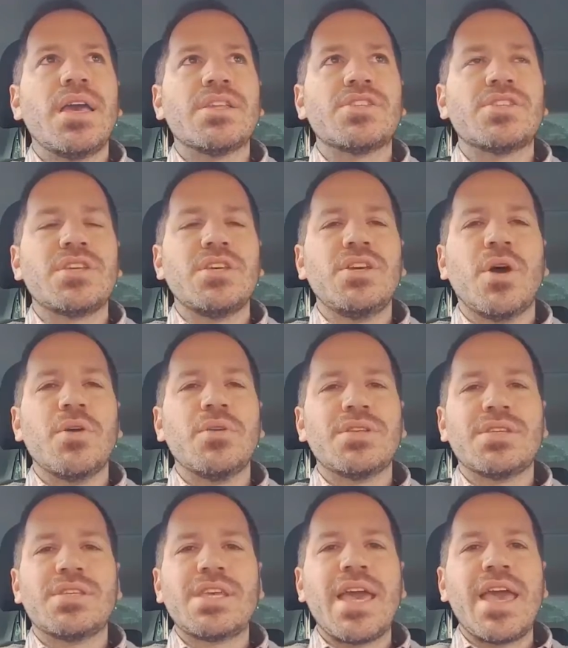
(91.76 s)
it's,
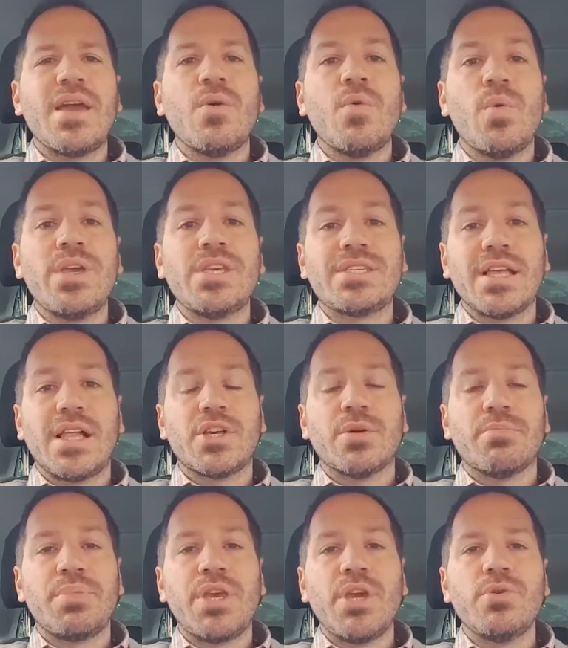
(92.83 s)
saying we sell
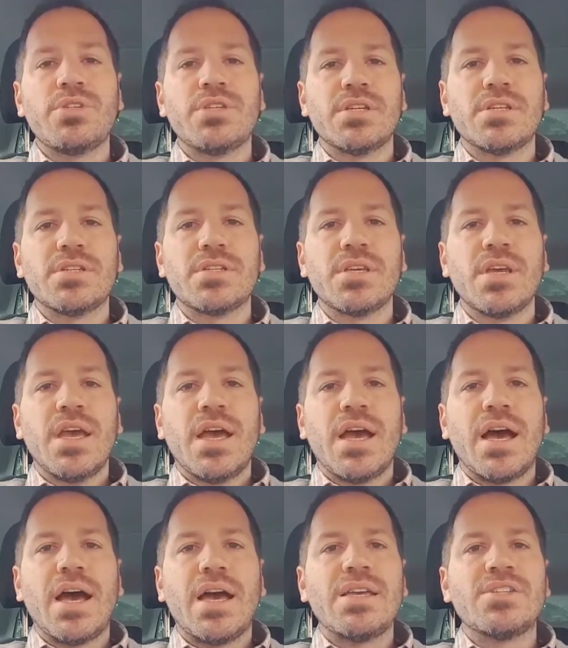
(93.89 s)
computers
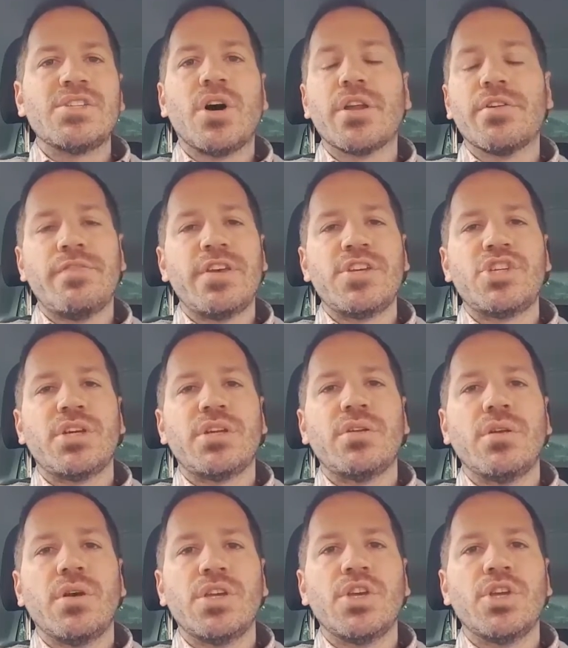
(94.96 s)
is not a
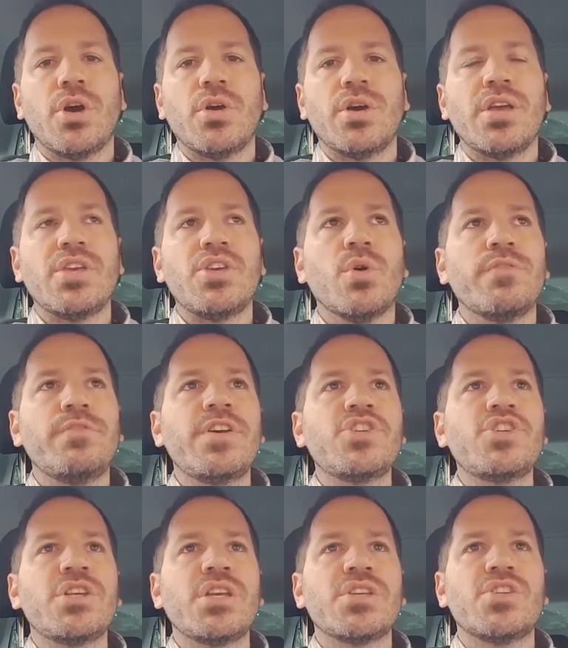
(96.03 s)
vision. Your
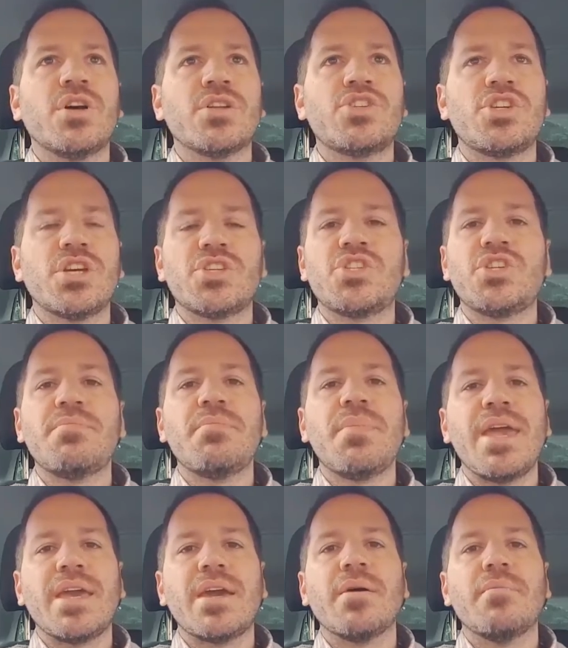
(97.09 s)
vision is not just to
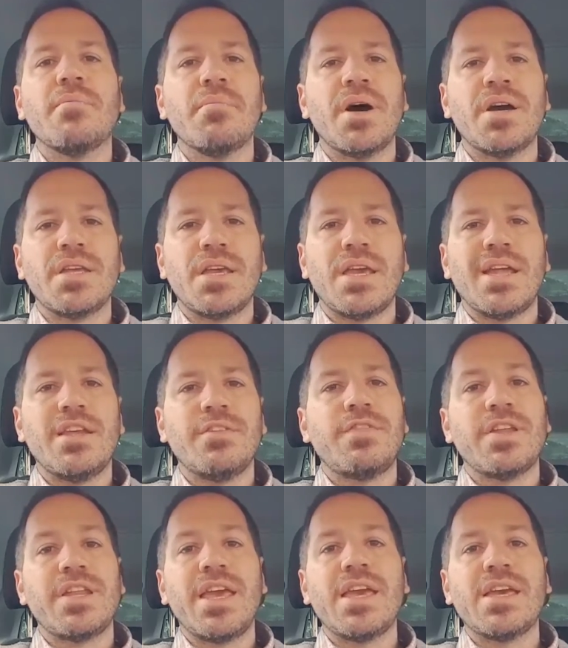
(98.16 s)
make money. And
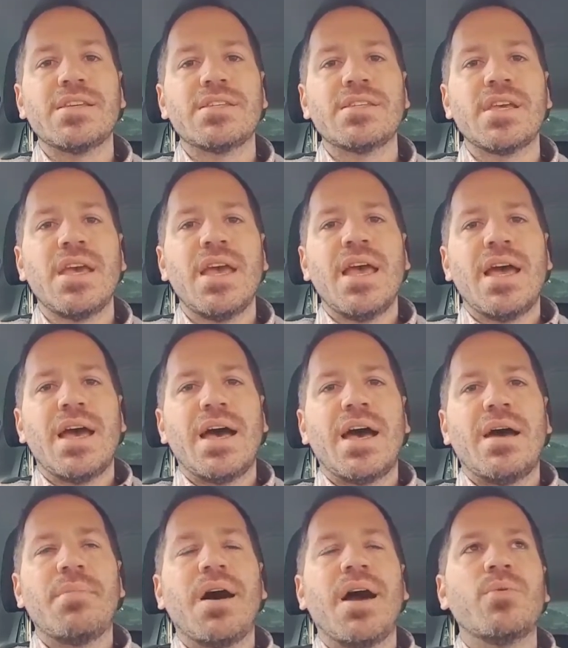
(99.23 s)
if it is,
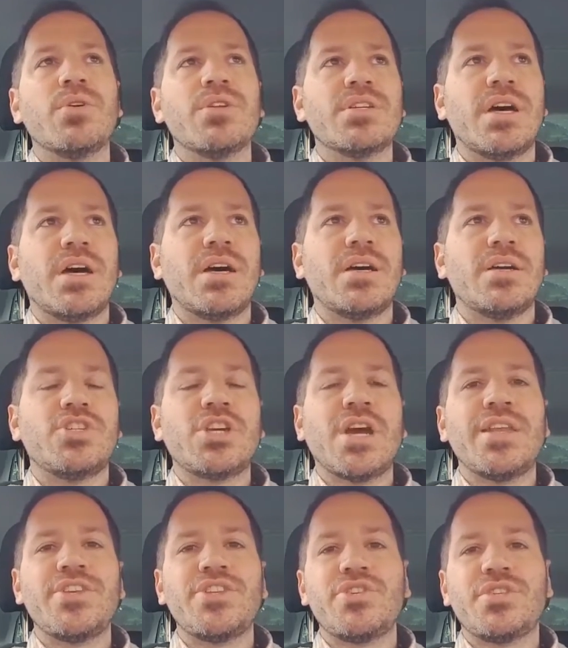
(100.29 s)
I would
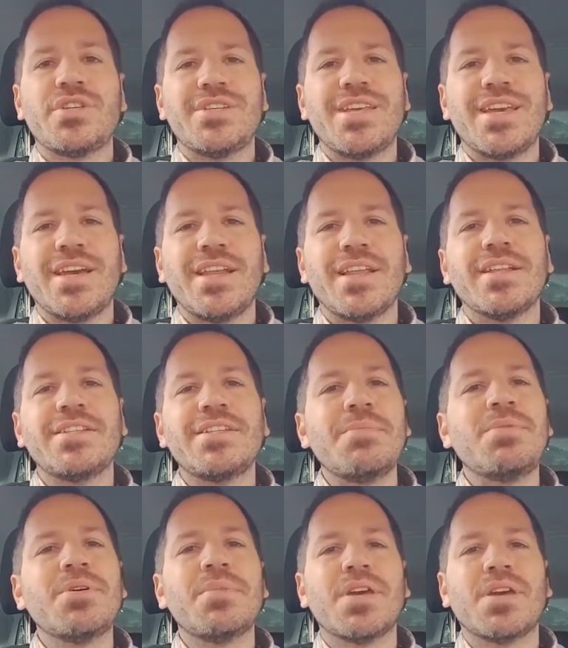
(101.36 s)
challenge you to dig a little
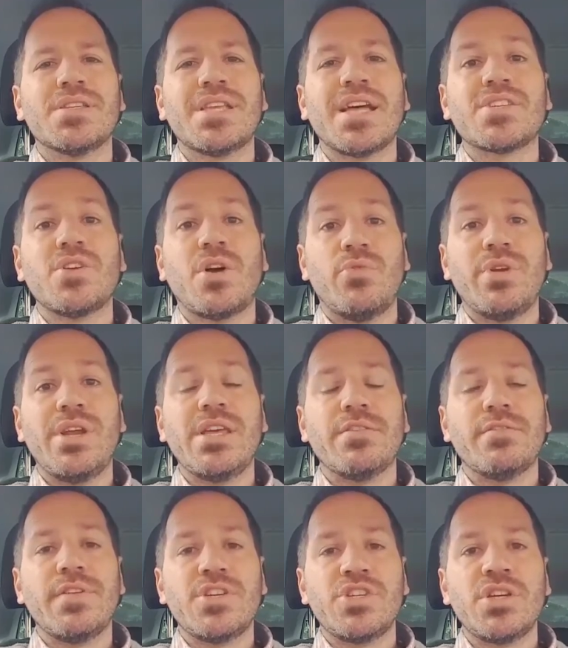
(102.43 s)
deeper, because that's not
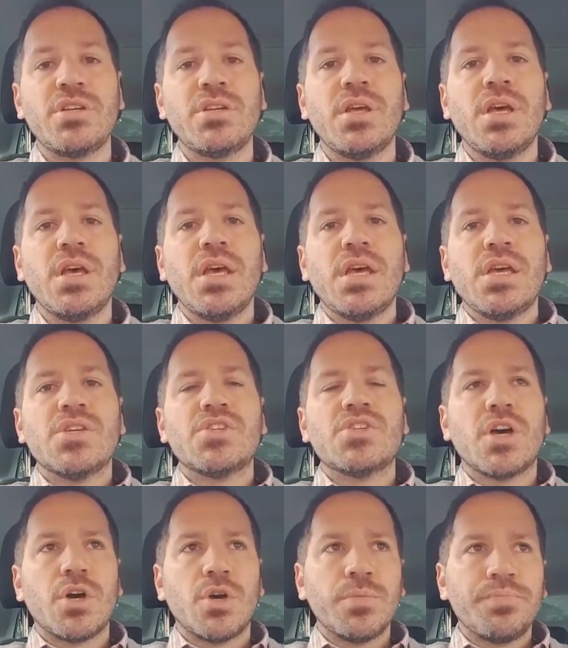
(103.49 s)
really a vision.
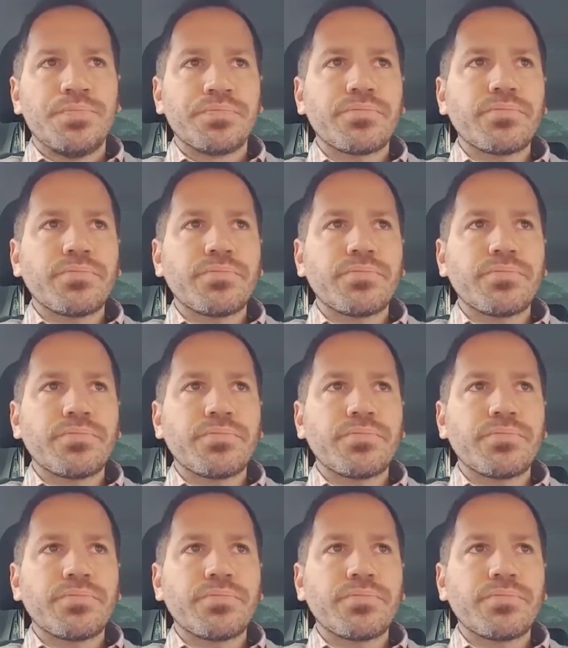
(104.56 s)
So,